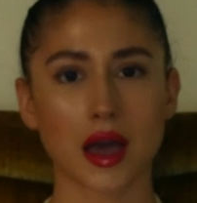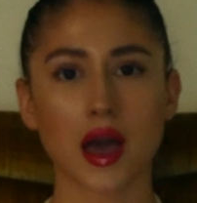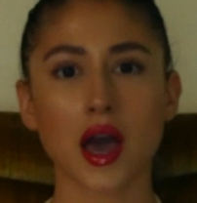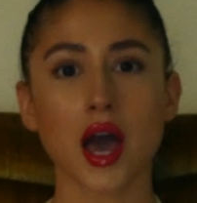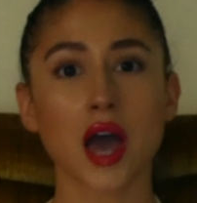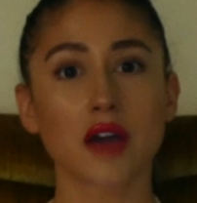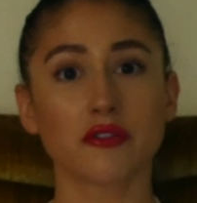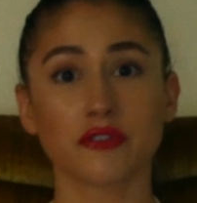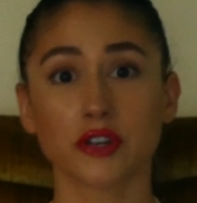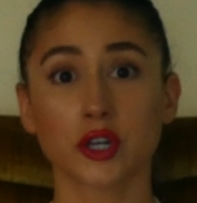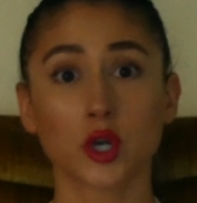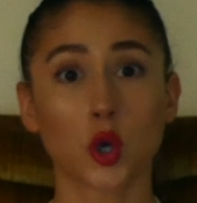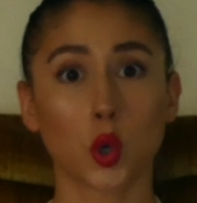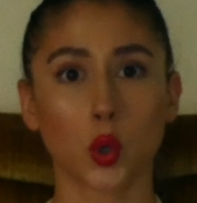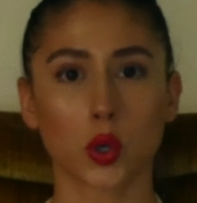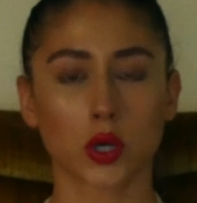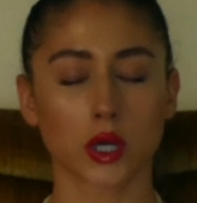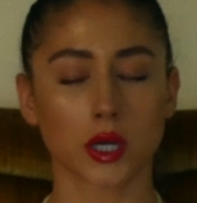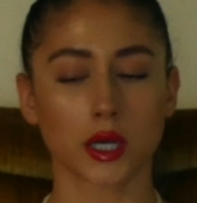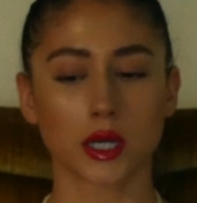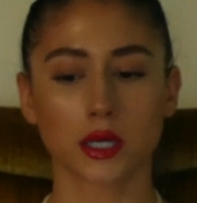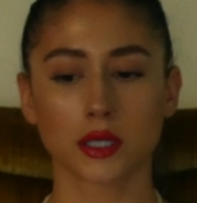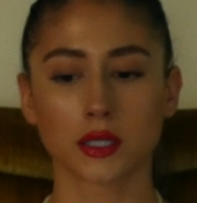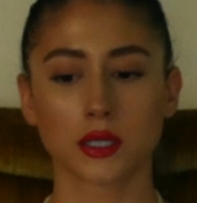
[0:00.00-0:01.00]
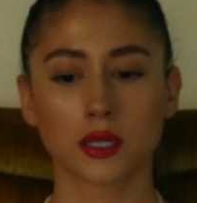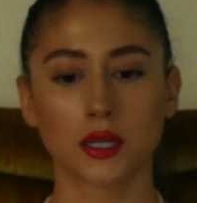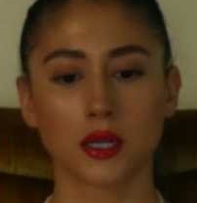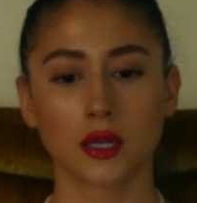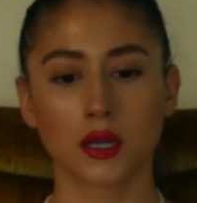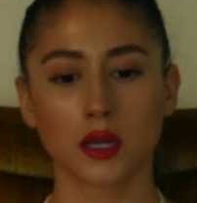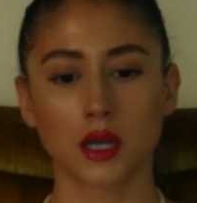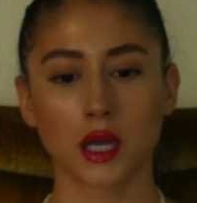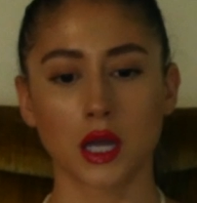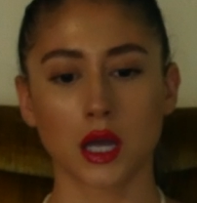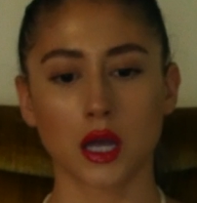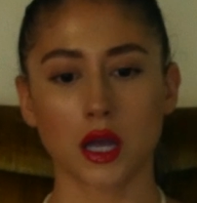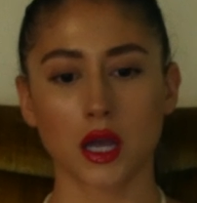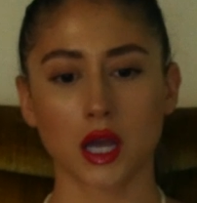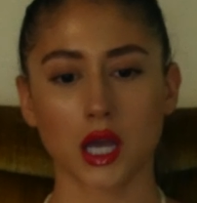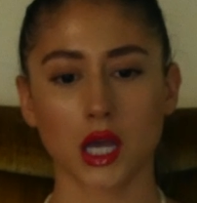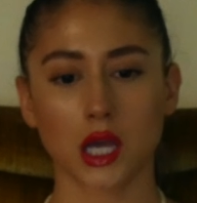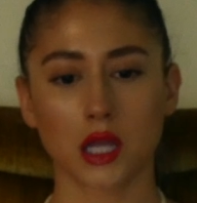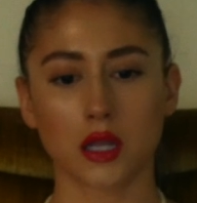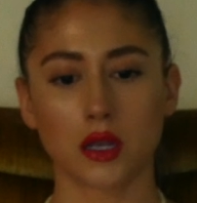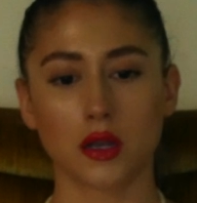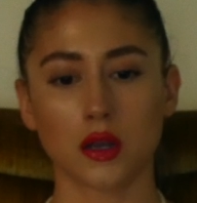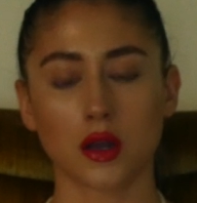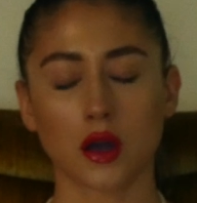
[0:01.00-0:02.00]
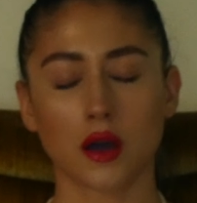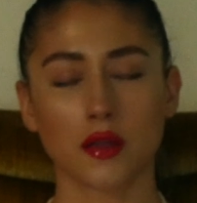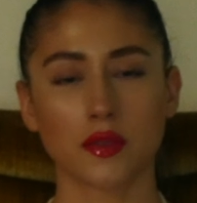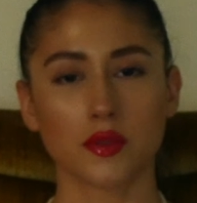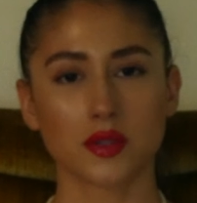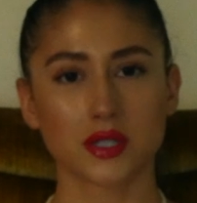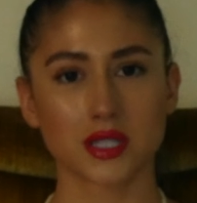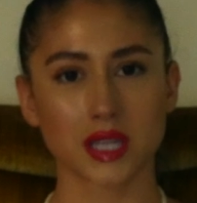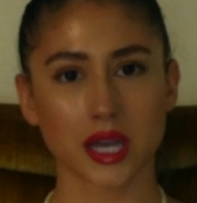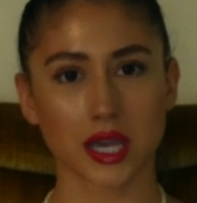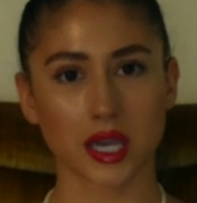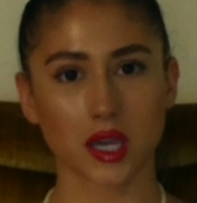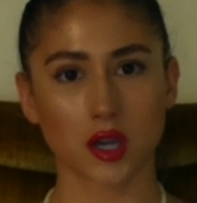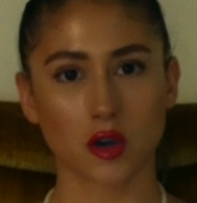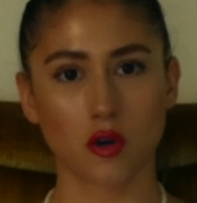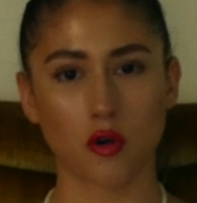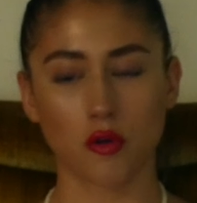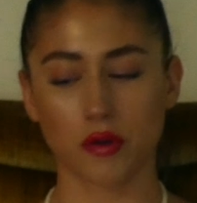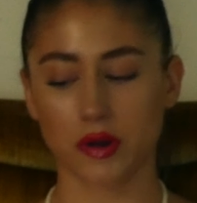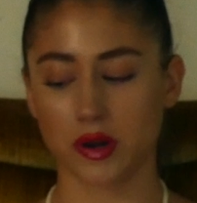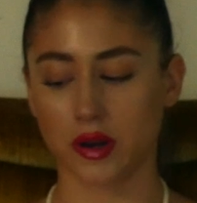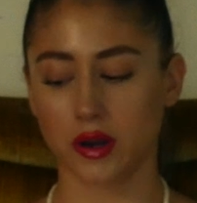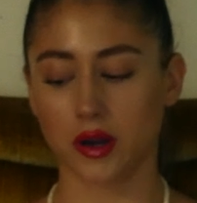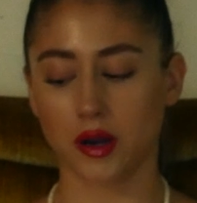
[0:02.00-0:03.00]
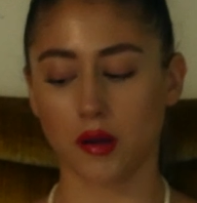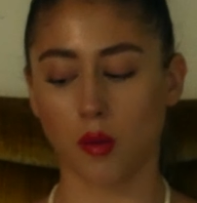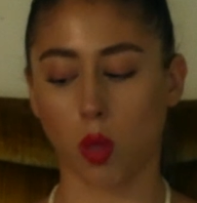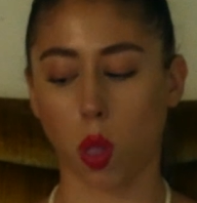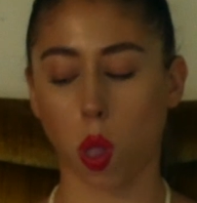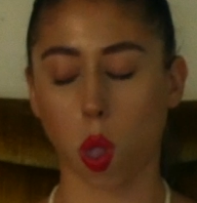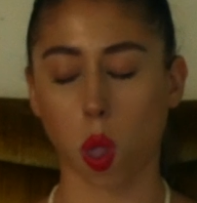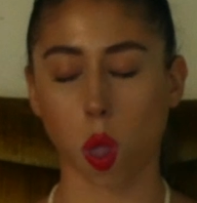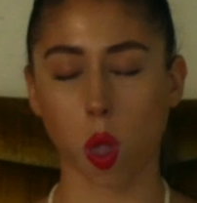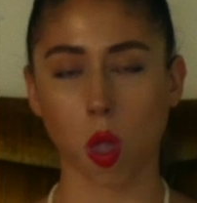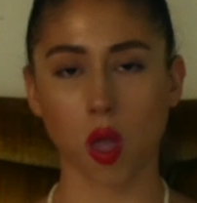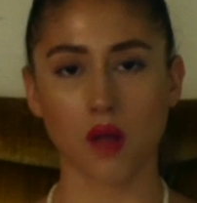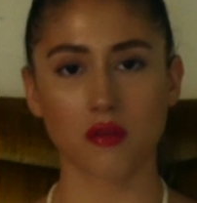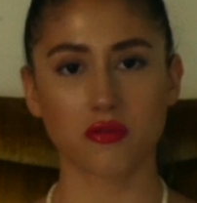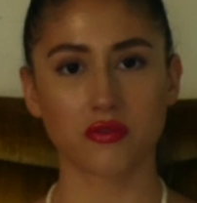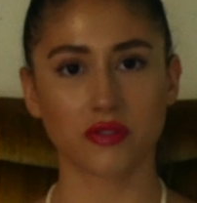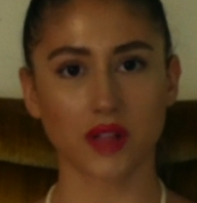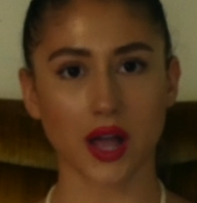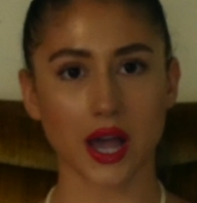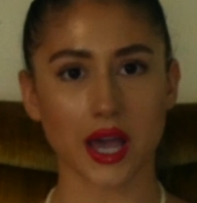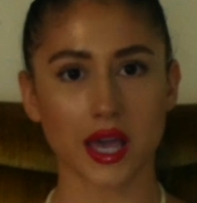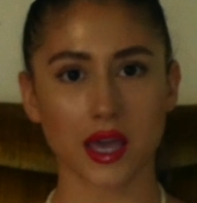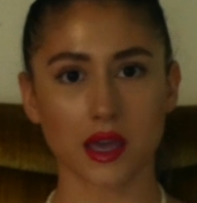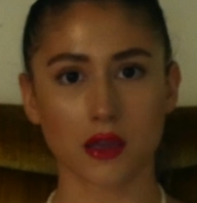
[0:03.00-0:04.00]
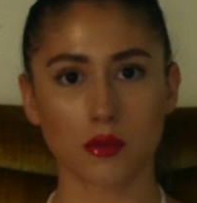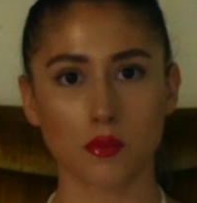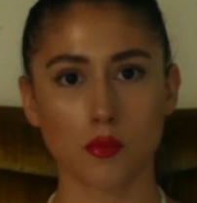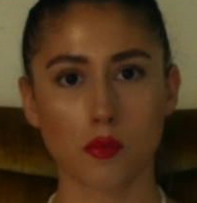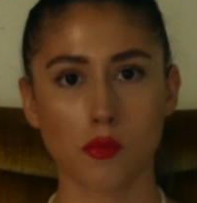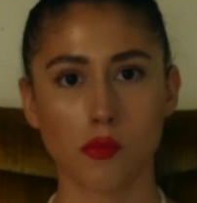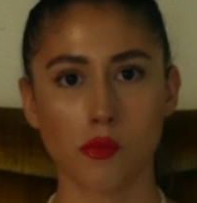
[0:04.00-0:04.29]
every quarter. And on the second quarter flight,